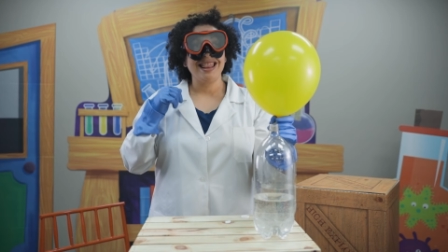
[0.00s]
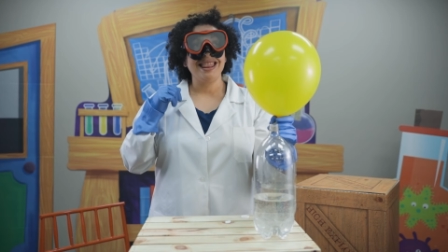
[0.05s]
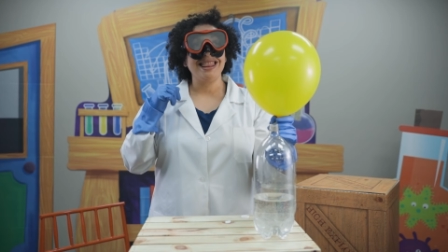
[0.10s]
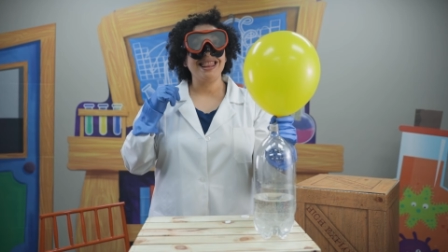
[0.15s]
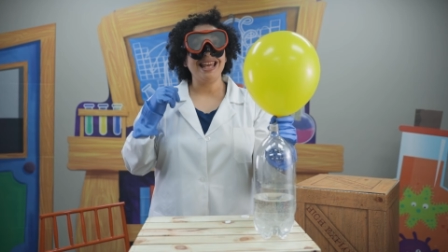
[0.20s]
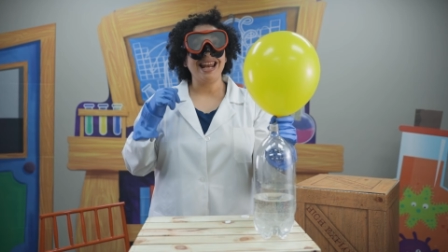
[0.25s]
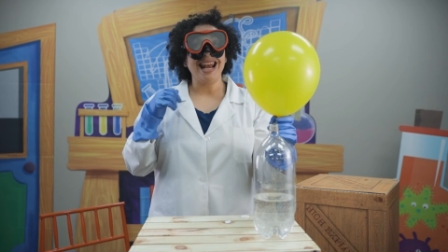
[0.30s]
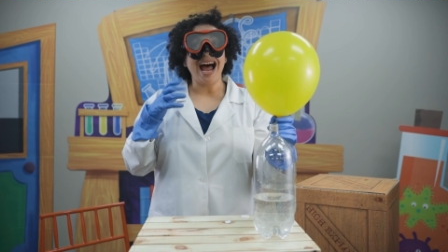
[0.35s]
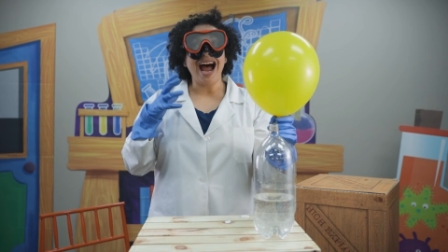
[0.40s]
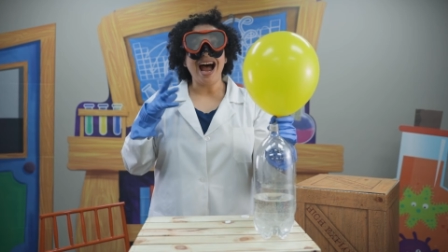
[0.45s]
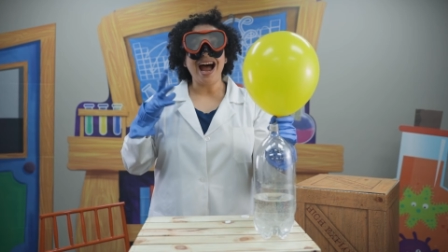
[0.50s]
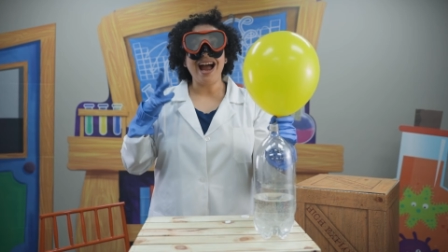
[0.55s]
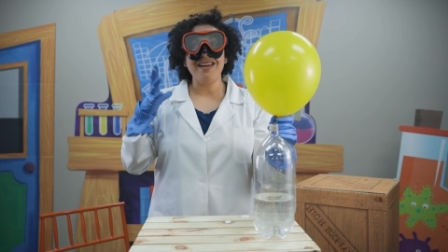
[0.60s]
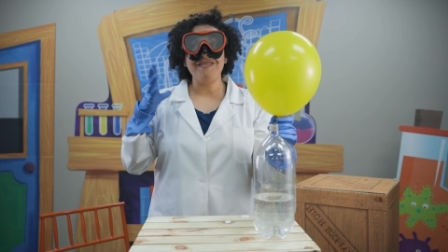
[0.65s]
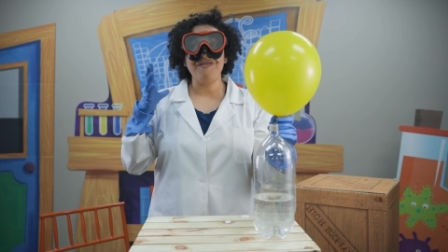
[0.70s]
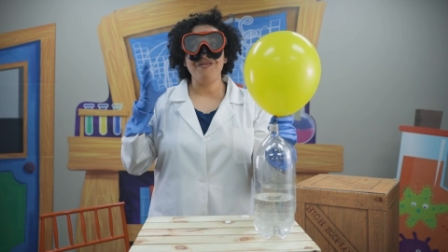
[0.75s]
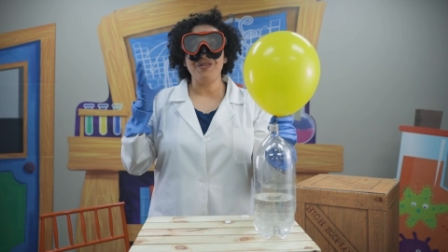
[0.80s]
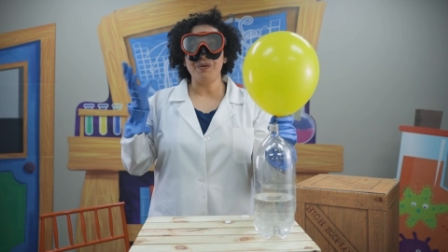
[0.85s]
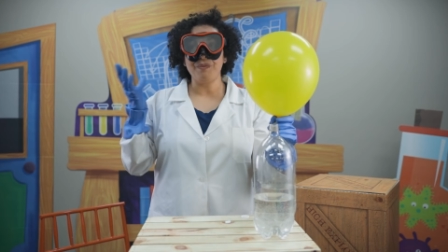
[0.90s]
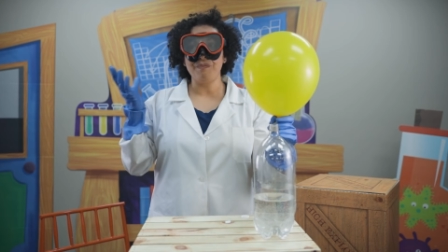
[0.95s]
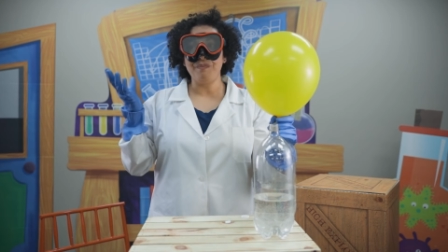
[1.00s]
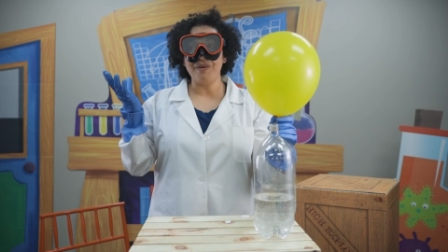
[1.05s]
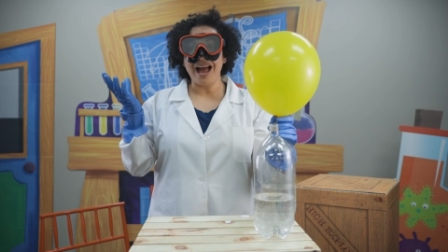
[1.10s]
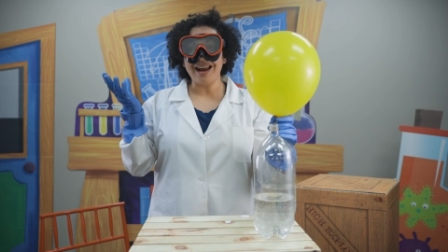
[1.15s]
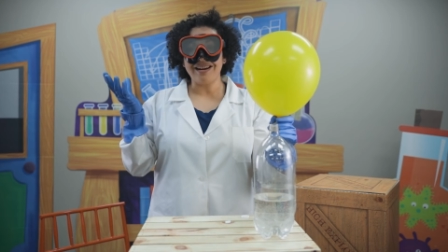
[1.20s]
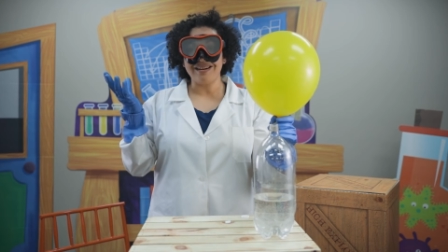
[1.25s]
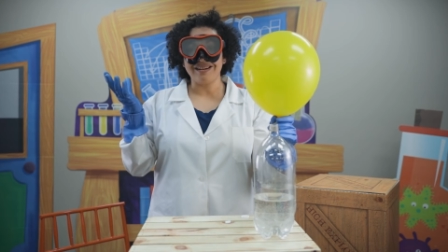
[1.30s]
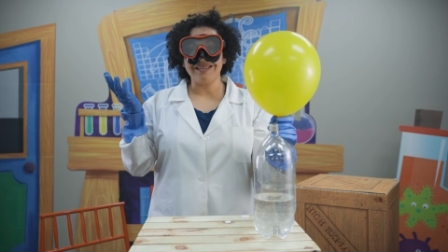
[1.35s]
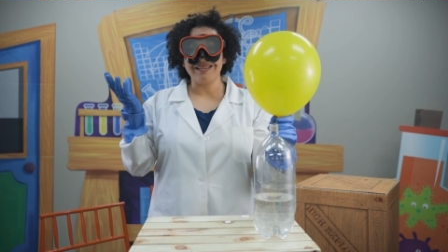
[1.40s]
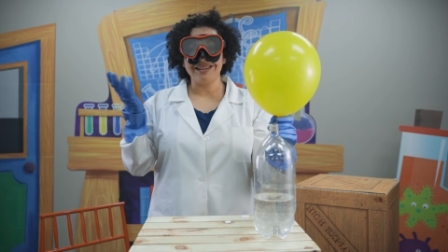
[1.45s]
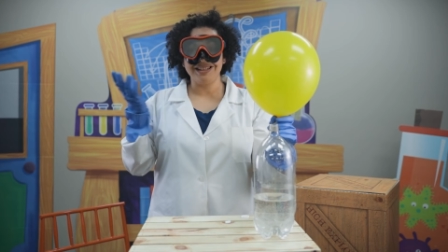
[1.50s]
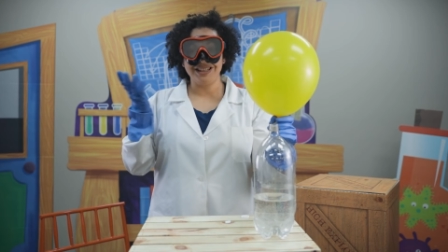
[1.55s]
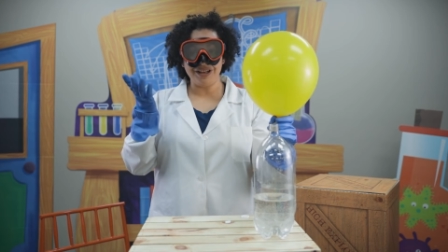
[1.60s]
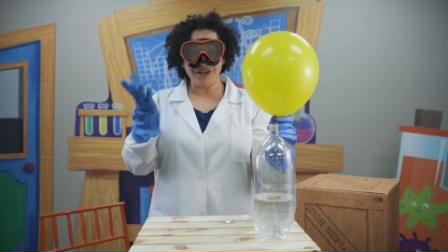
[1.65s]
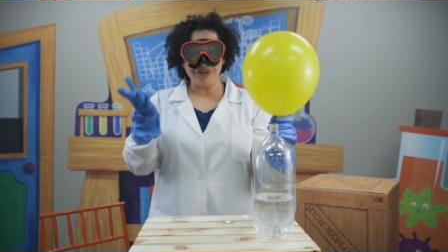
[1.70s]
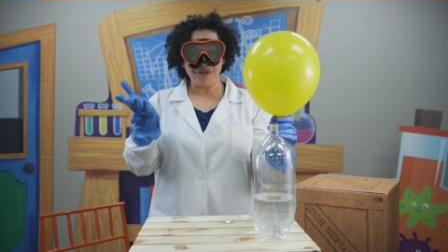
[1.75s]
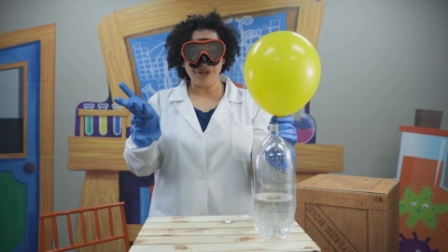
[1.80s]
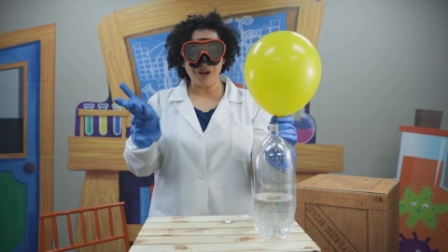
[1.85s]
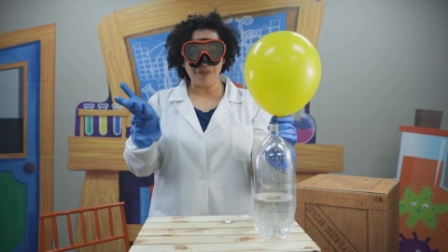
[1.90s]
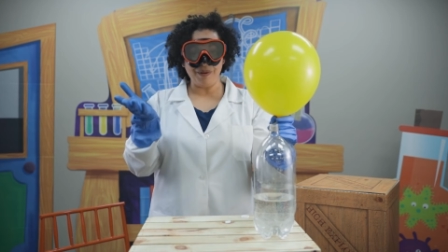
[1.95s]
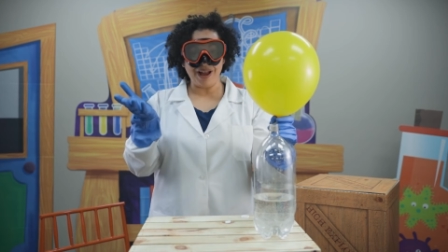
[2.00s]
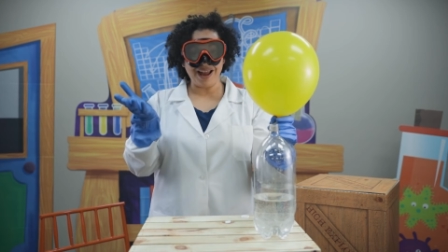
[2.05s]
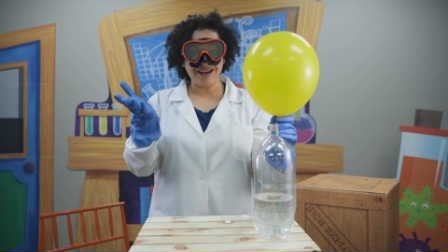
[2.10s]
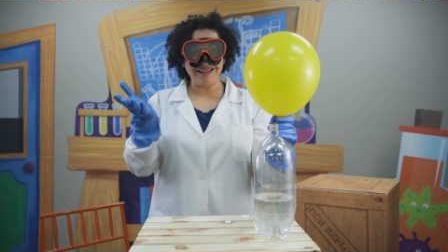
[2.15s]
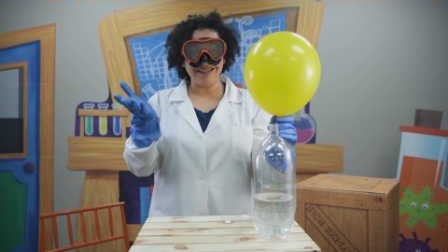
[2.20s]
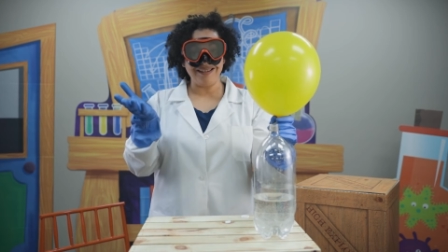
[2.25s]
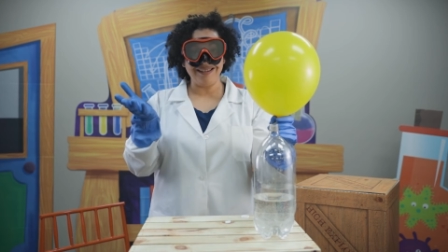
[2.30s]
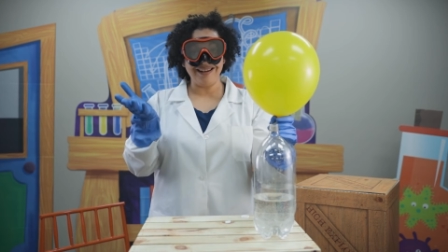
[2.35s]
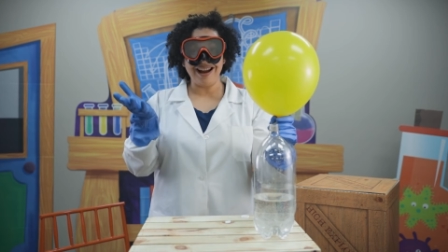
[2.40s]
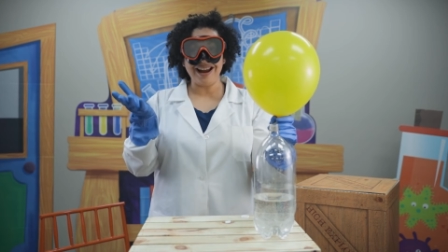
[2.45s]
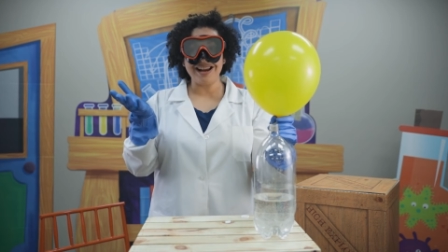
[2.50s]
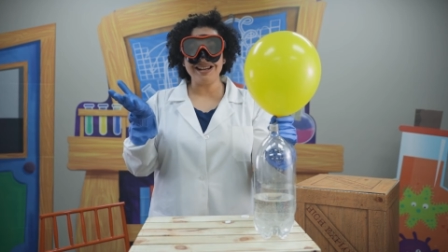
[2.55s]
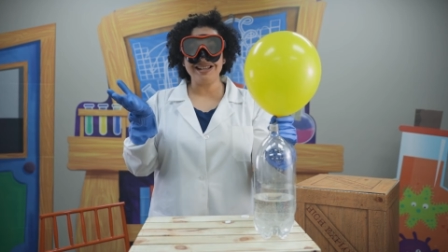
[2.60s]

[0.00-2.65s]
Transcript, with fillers: Then I feel better. Do you feel better?